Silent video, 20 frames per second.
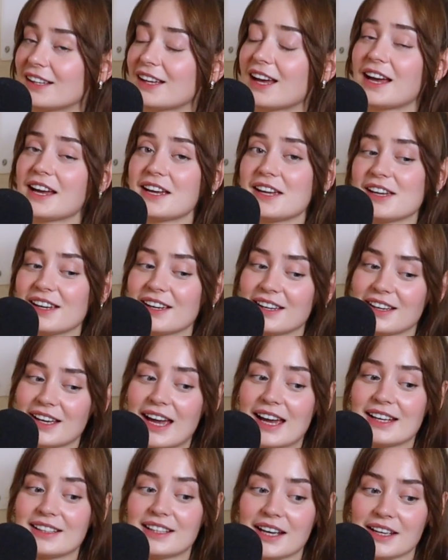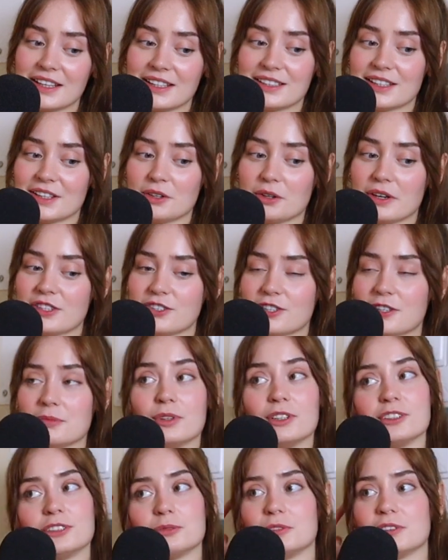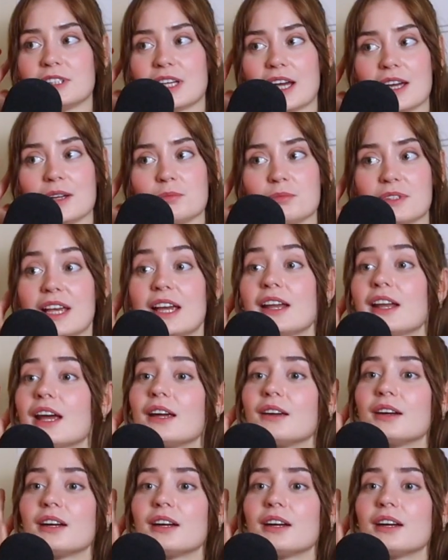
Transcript: I had that consideration multiple times, and